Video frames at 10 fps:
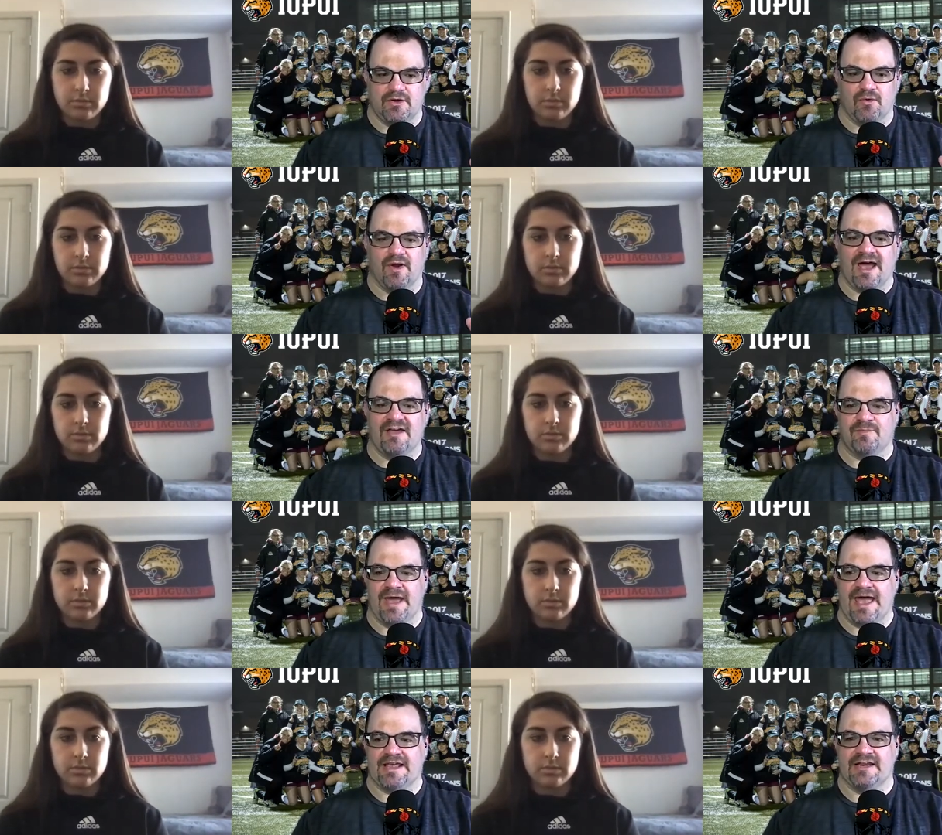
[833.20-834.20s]
Speaker 1: arrive
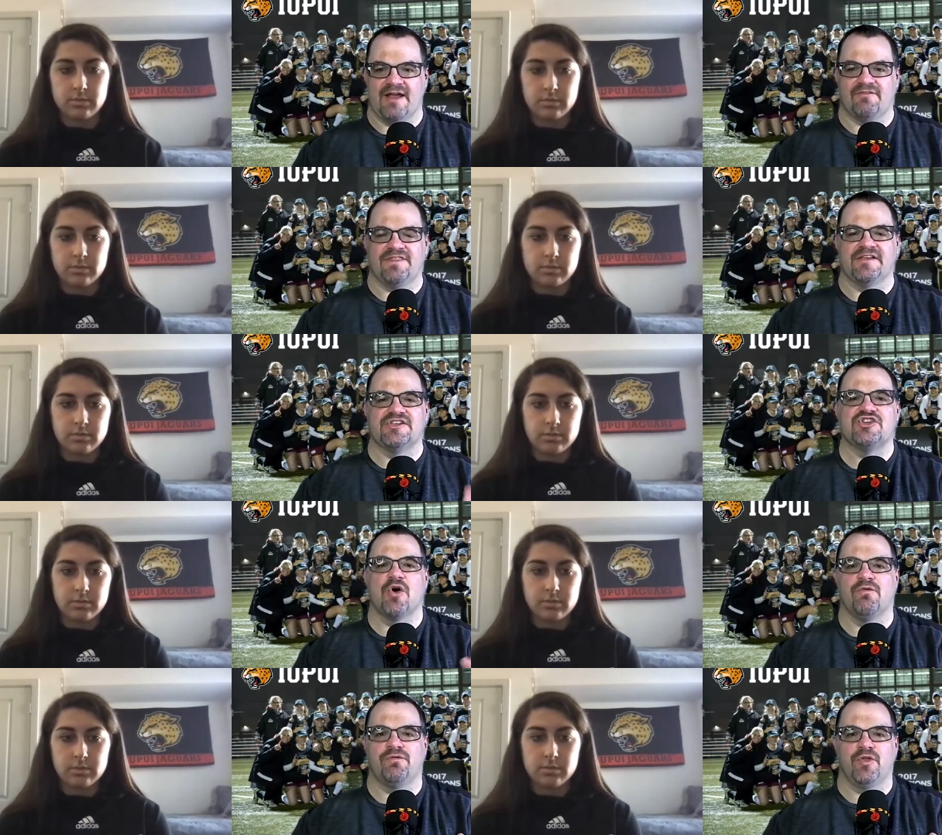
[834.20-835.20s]
back and everything's
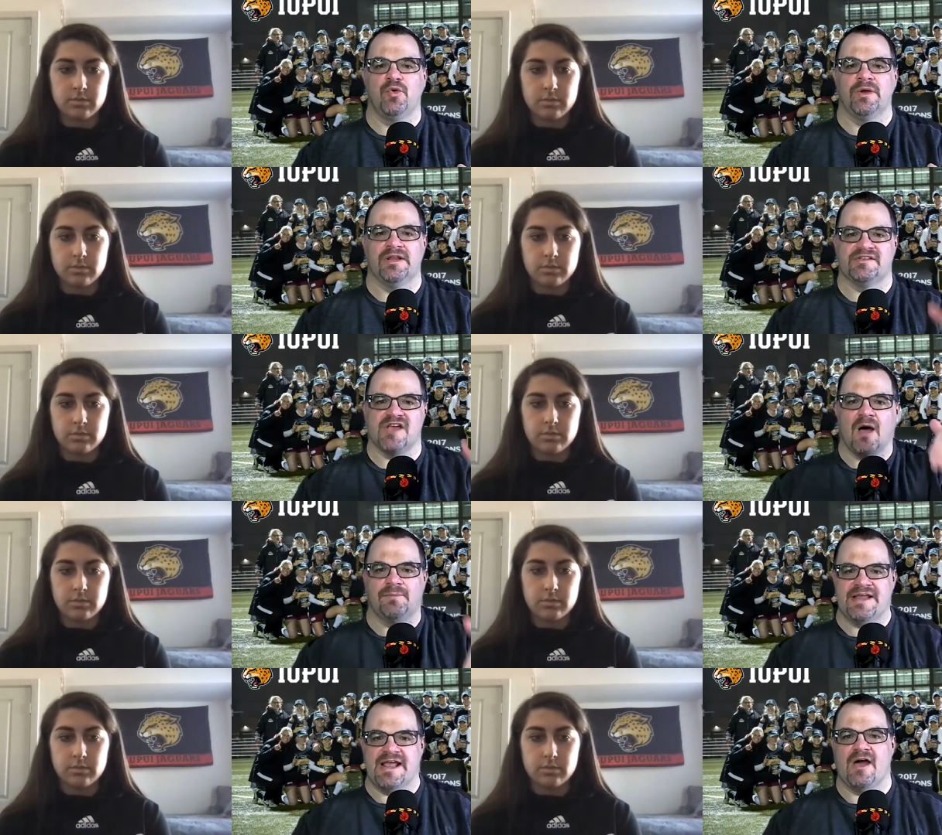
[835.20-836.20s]
so fluid? It's
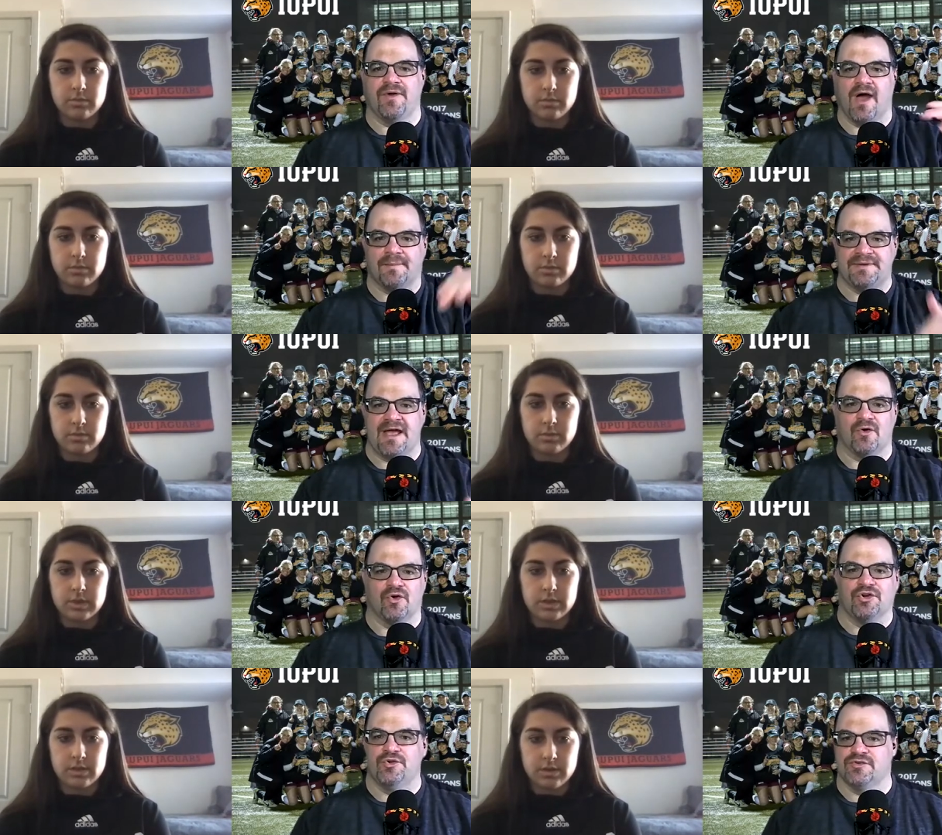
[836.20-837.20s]
up, down, up, down,
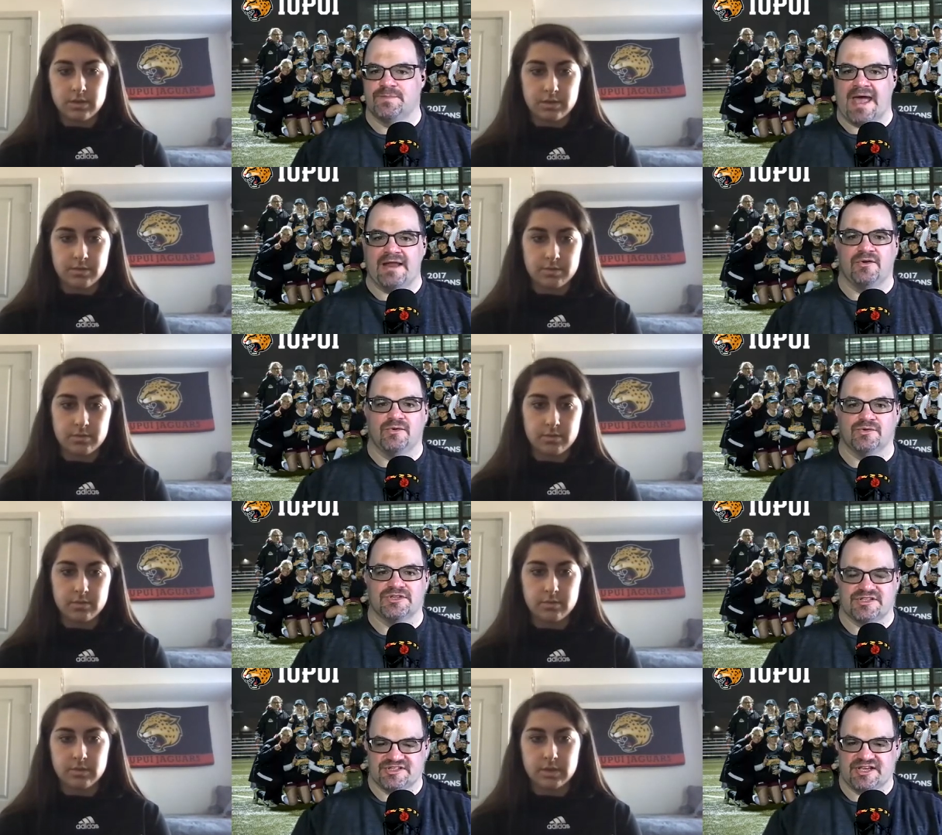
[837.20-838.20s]
good news, bad
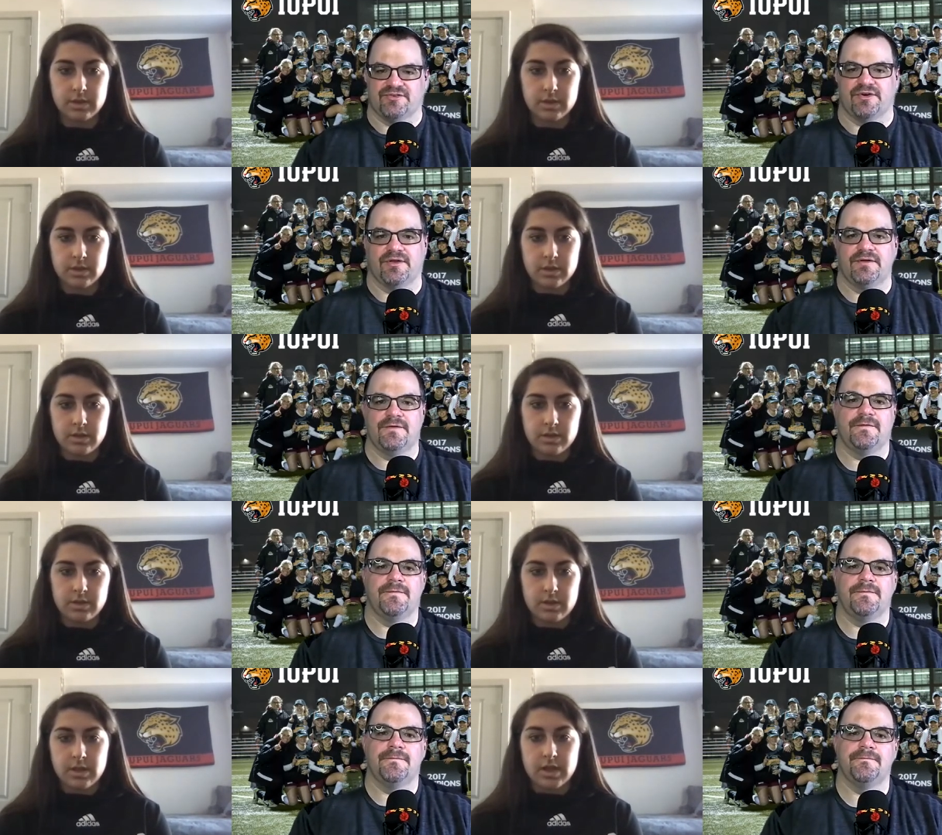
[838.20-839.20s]
news, etc.
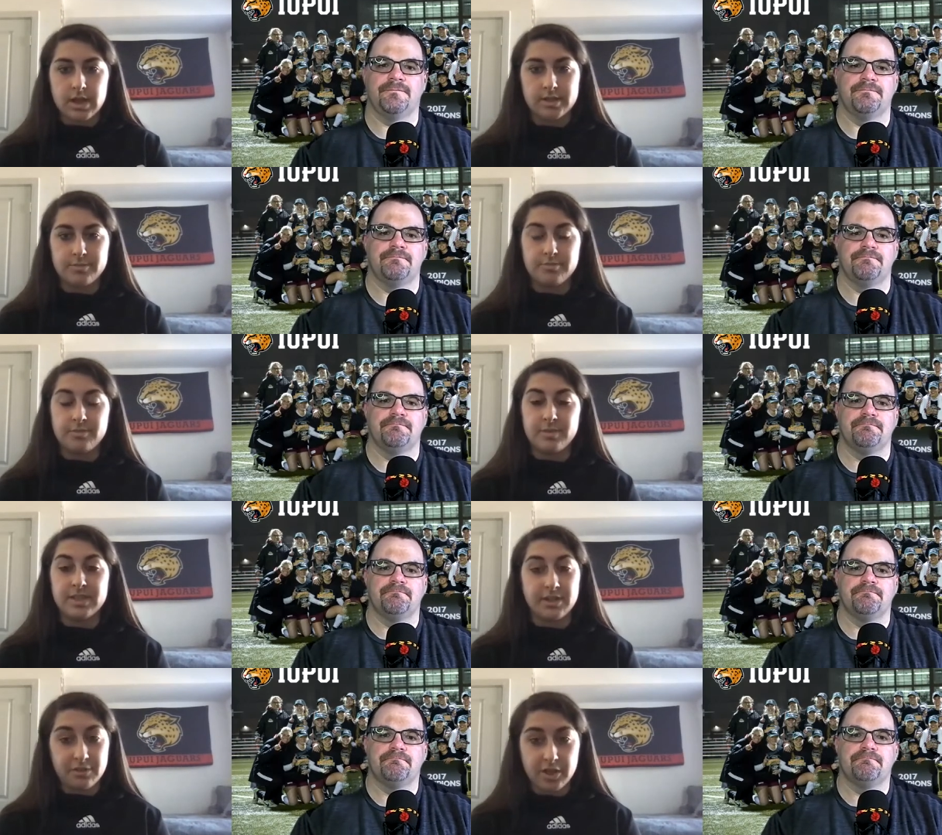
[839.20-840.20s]
Speaker 2: Um,
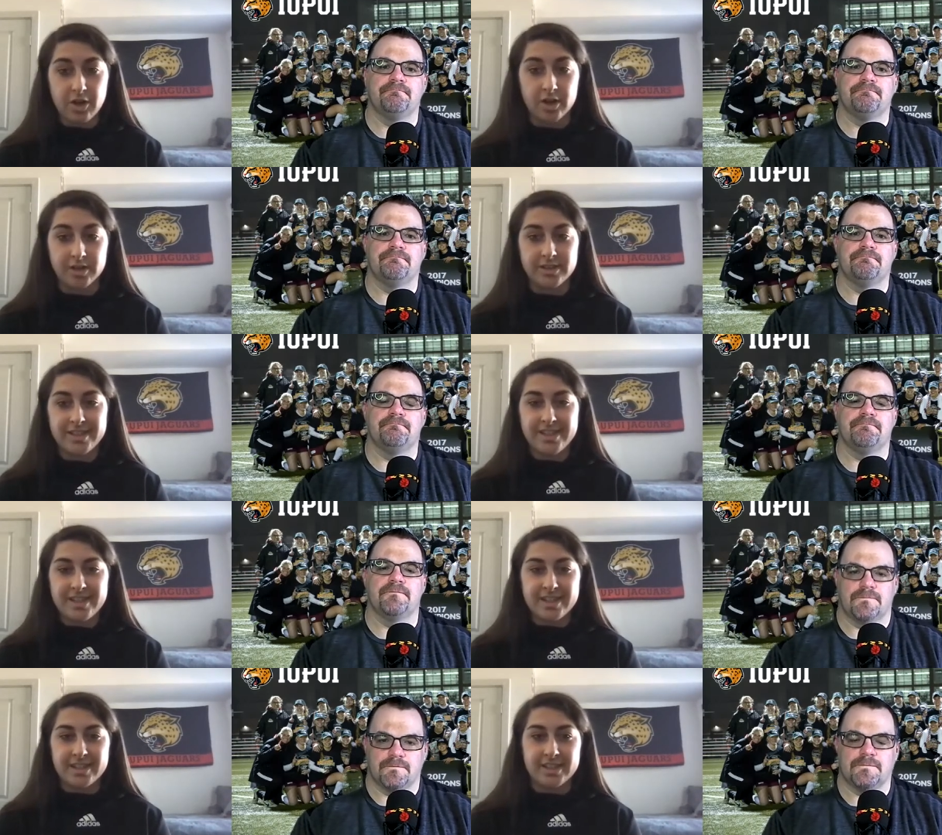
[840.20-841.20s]
definitely hard
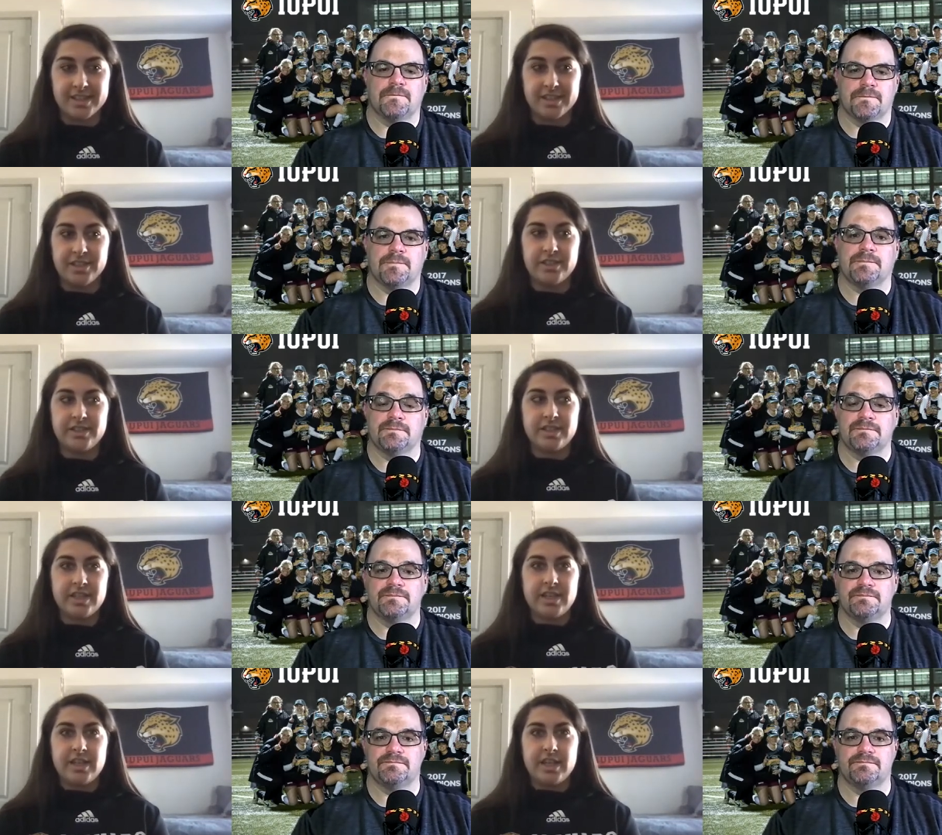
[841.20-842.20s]
because
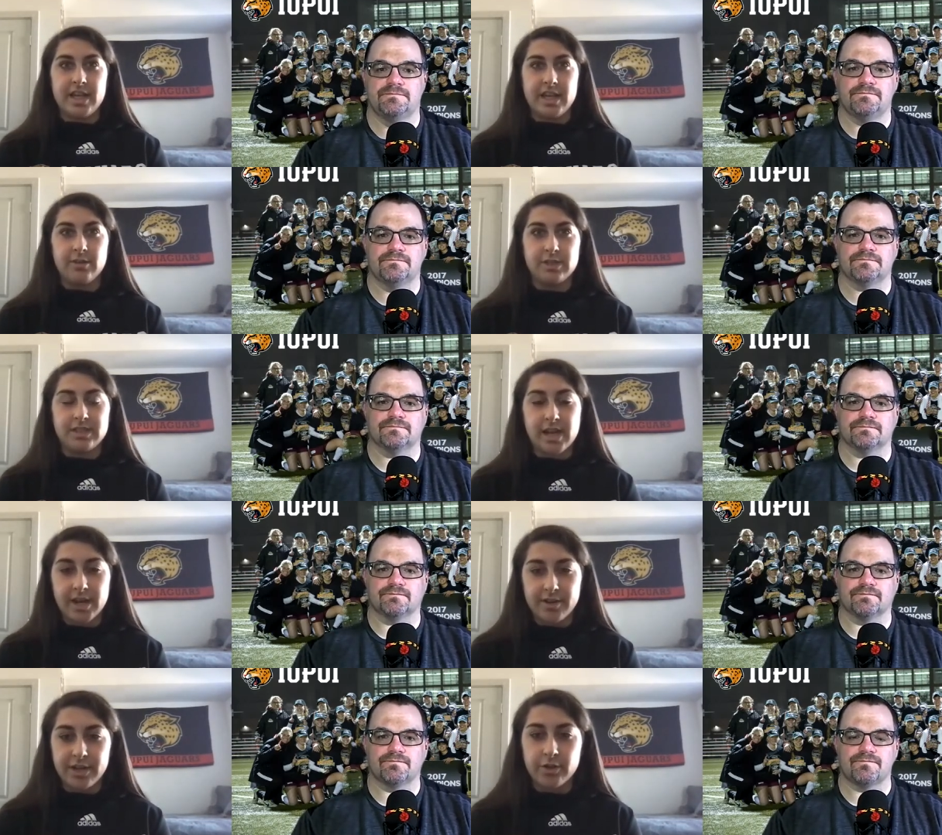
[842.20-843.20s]
it was
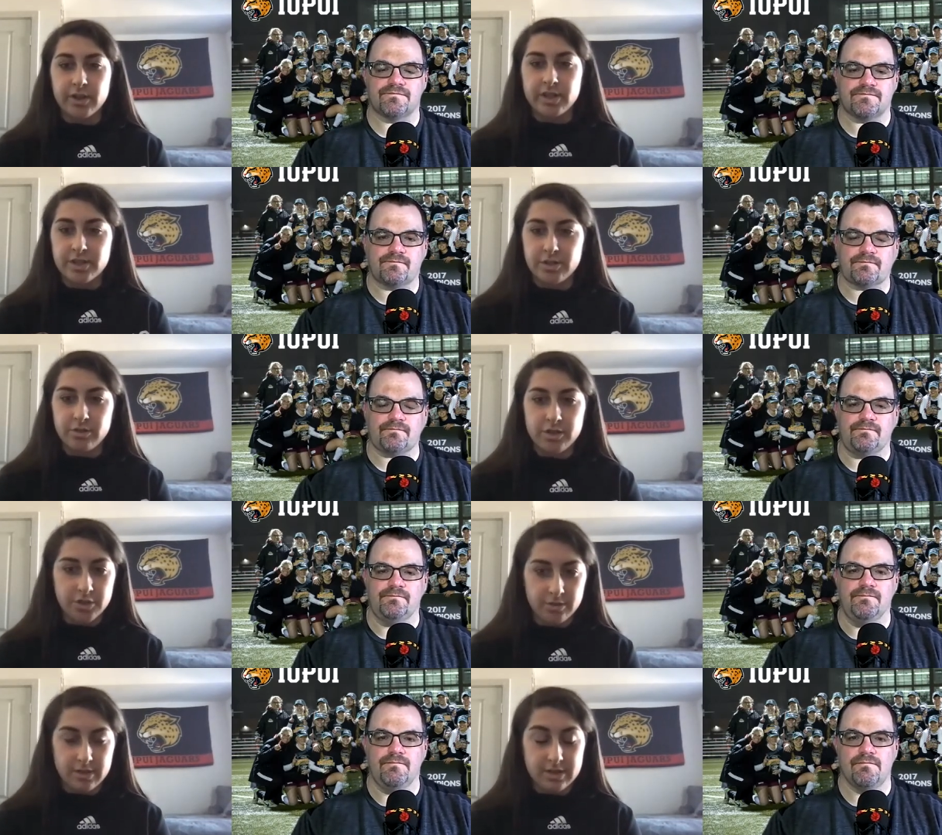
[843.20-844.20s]
tiring going to,
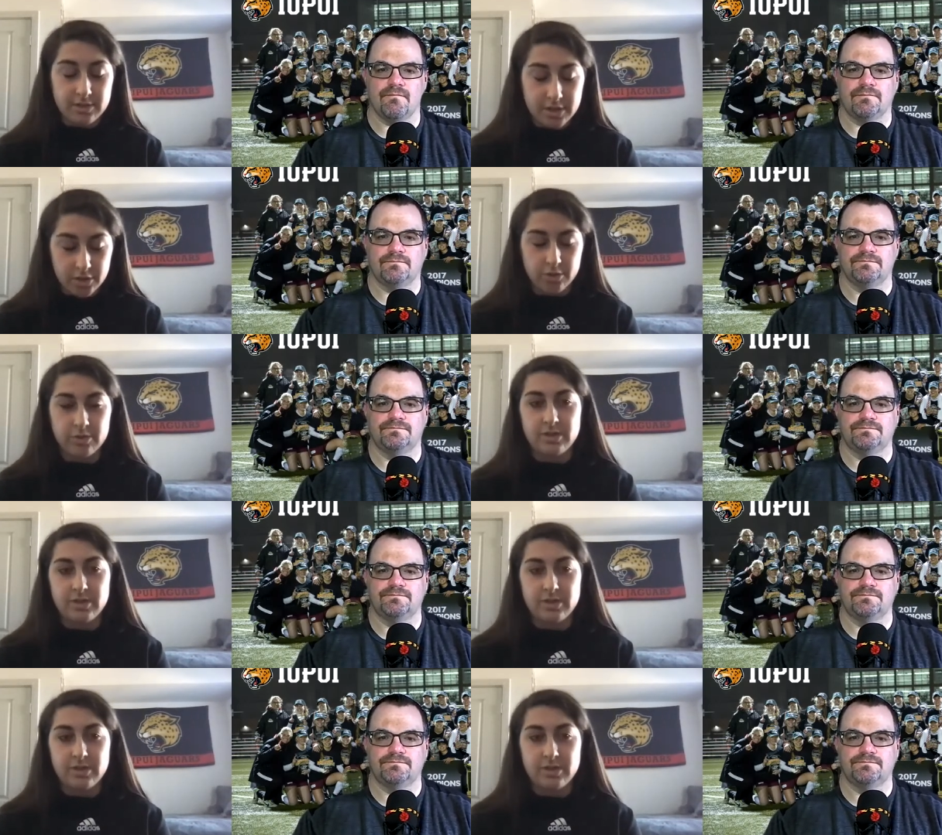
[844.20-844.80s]
to to